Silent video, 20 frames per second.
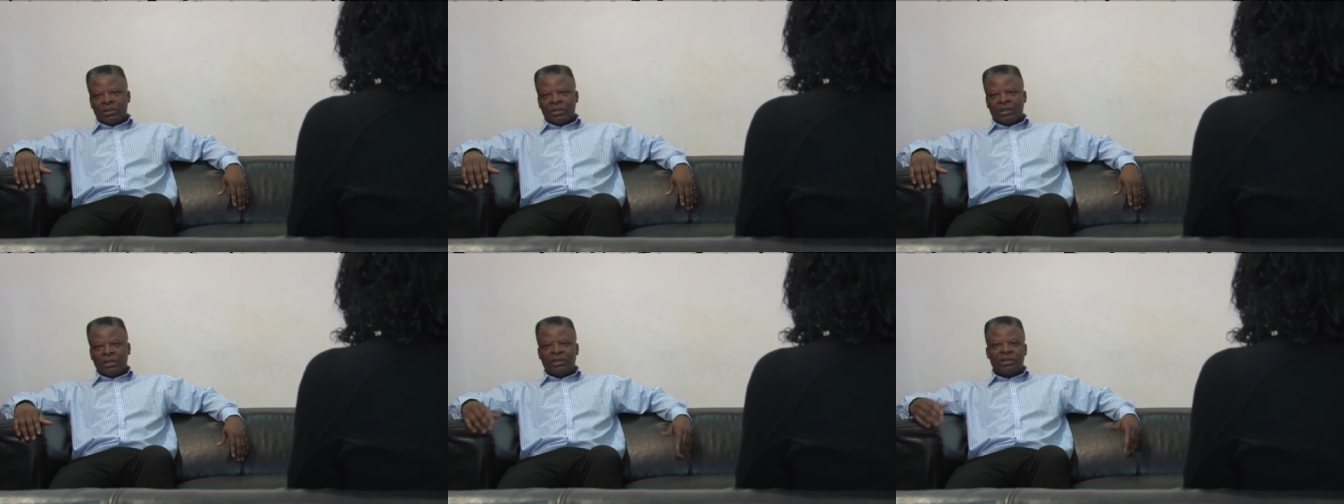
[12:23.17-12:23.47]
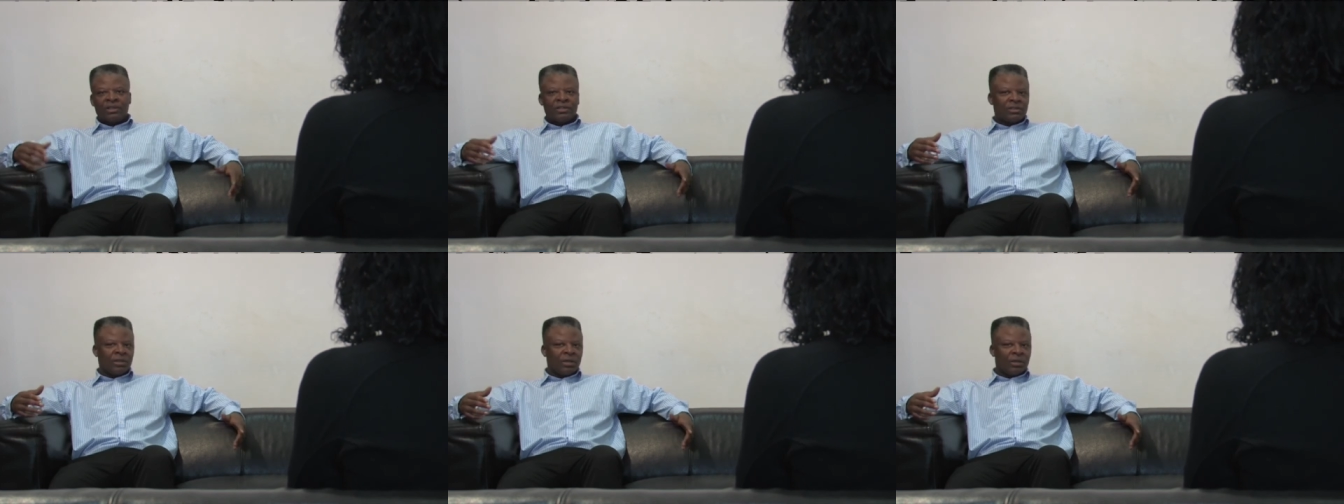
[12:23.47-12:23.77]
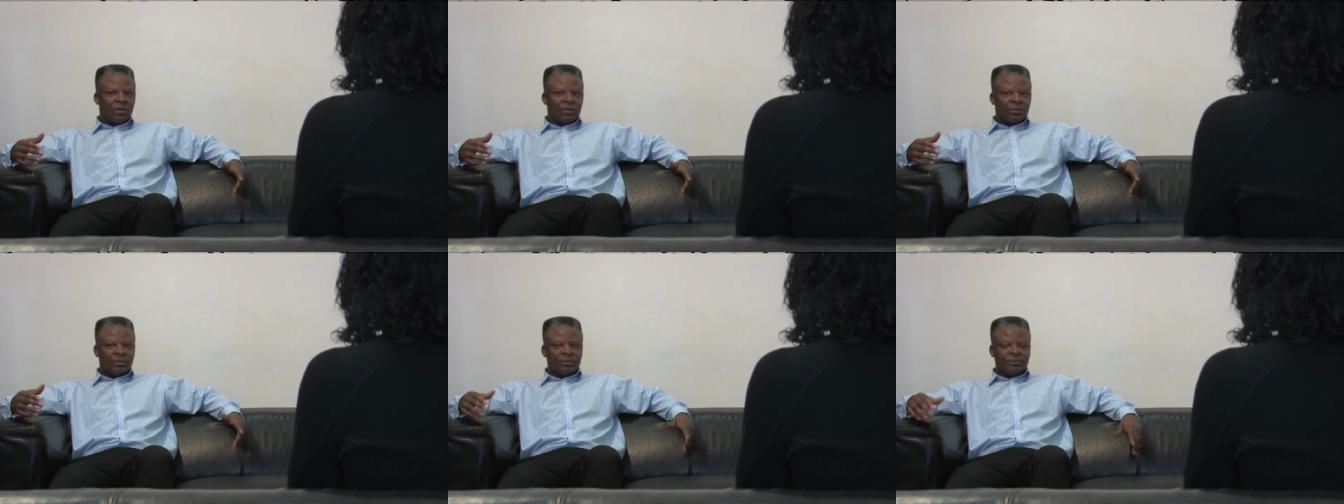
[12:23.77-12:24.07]
inner
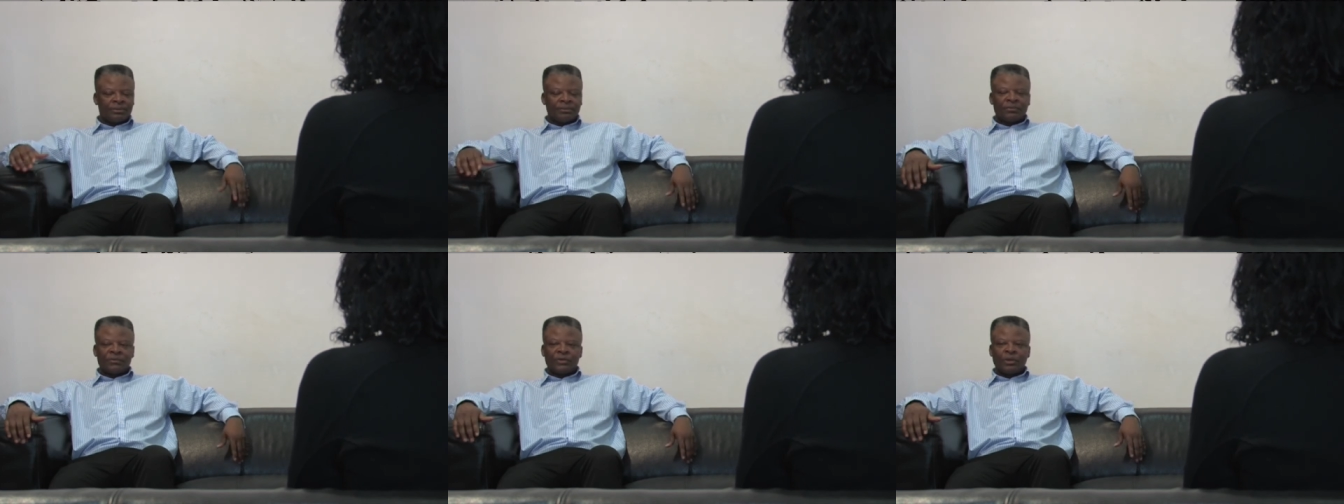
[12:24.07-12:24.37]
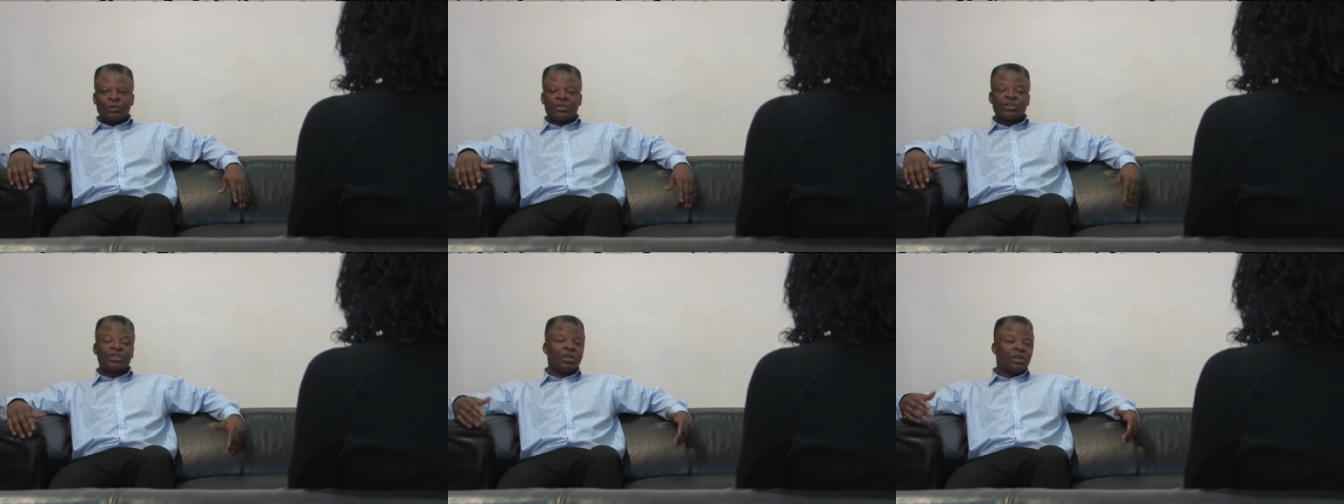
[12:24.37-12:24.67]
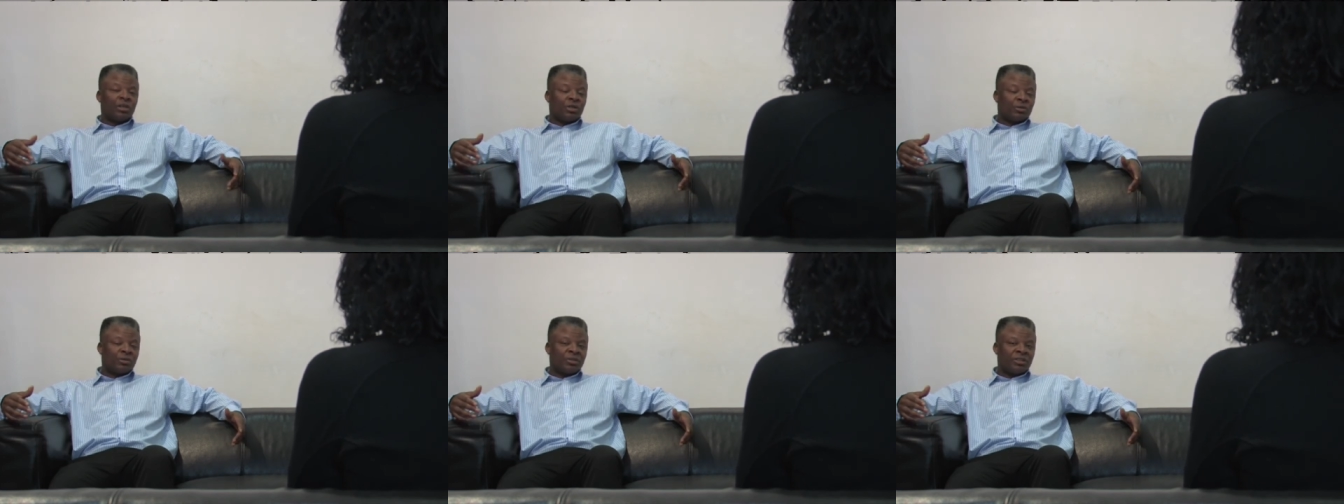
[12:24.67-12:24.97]
circle, or
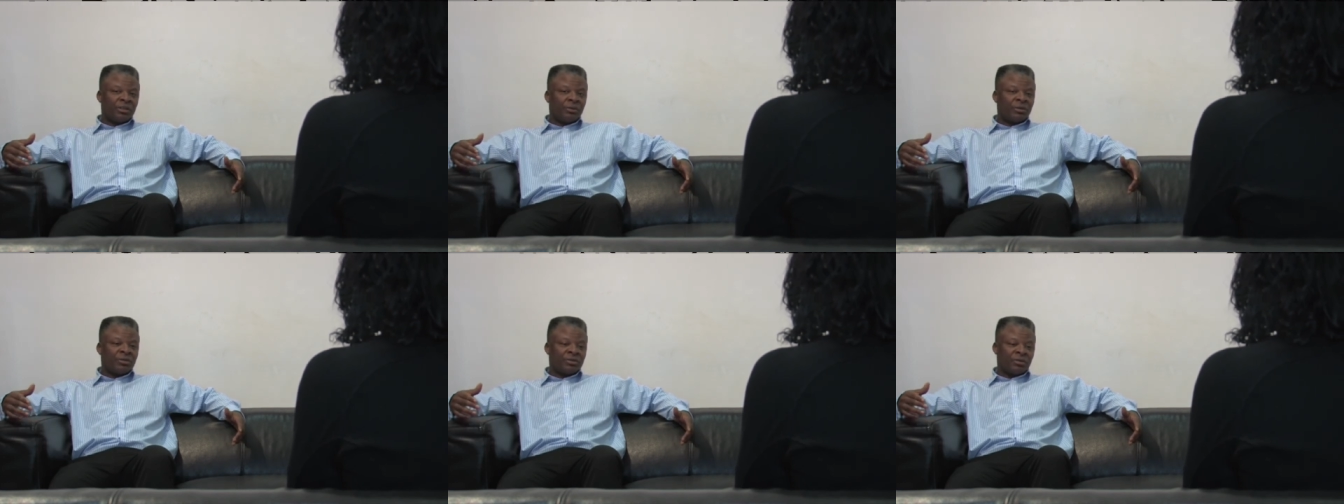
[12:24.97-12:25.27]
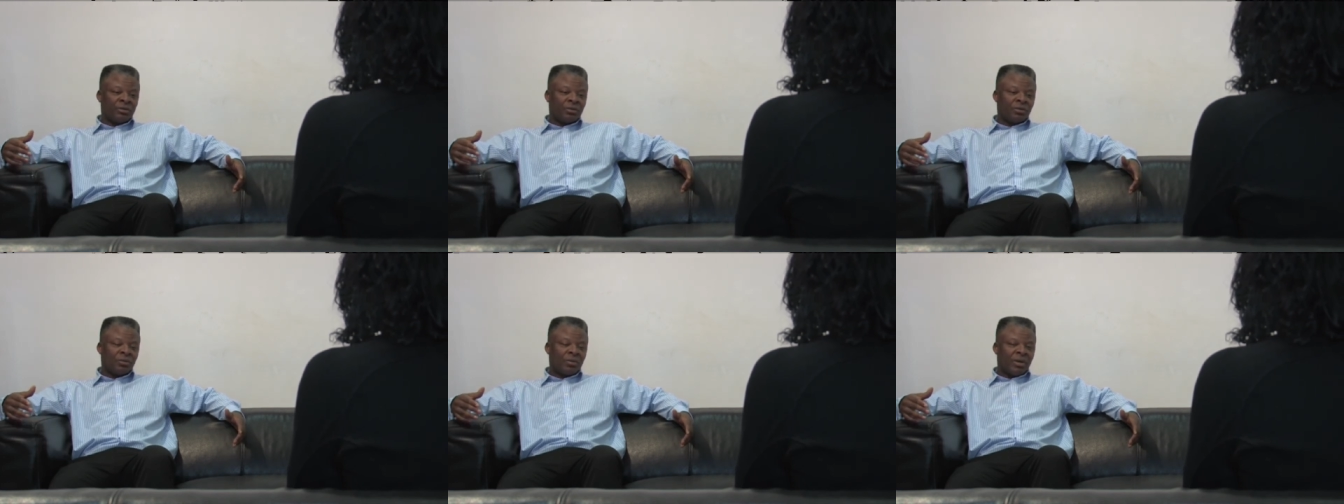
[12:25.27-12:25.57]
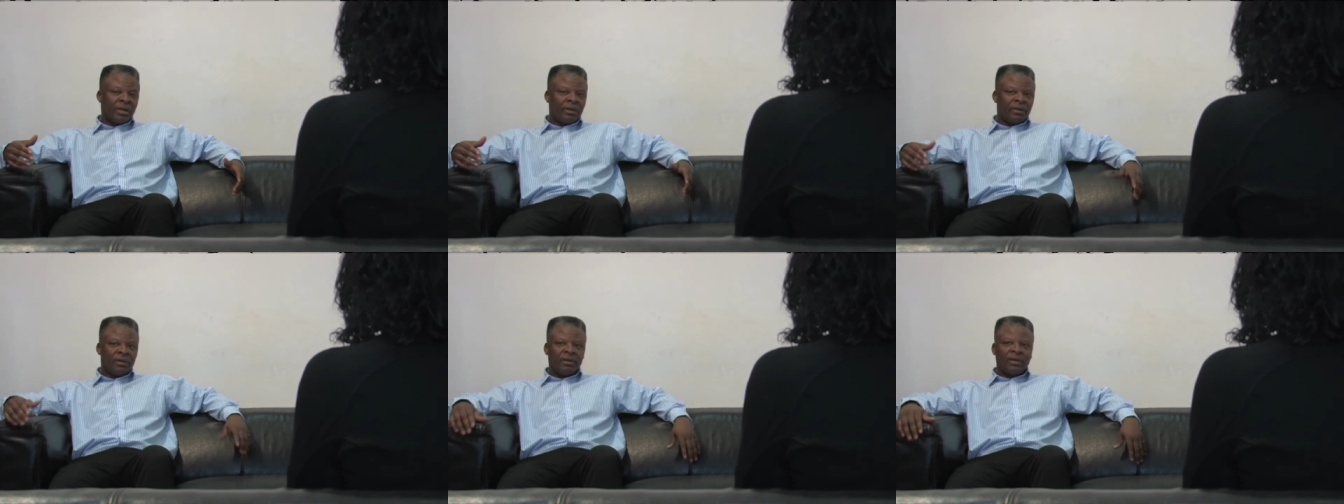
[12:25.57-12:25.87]
circle
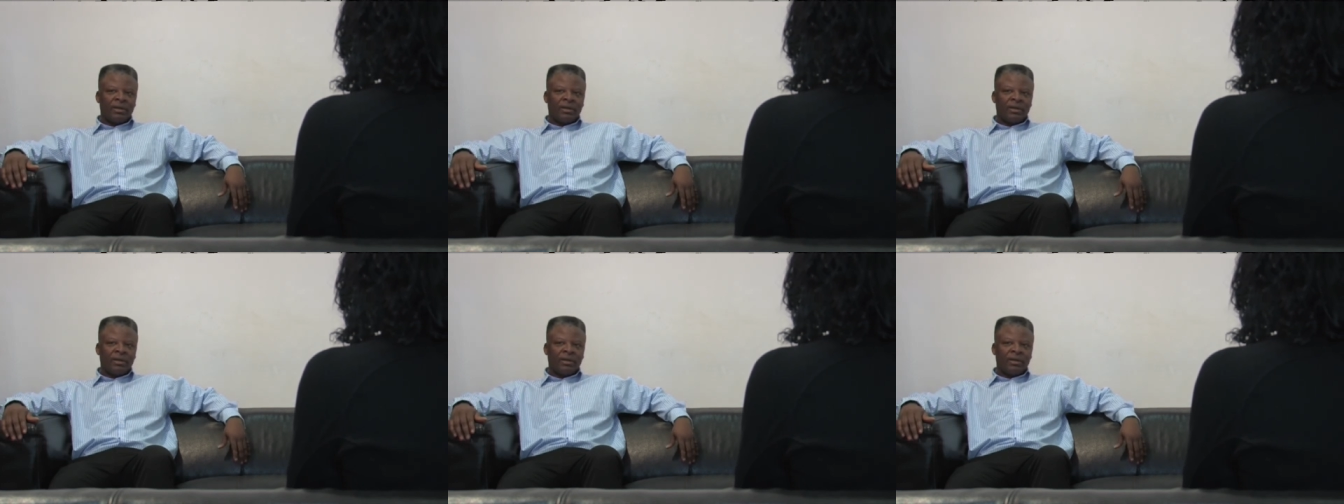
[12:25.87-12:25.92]
001.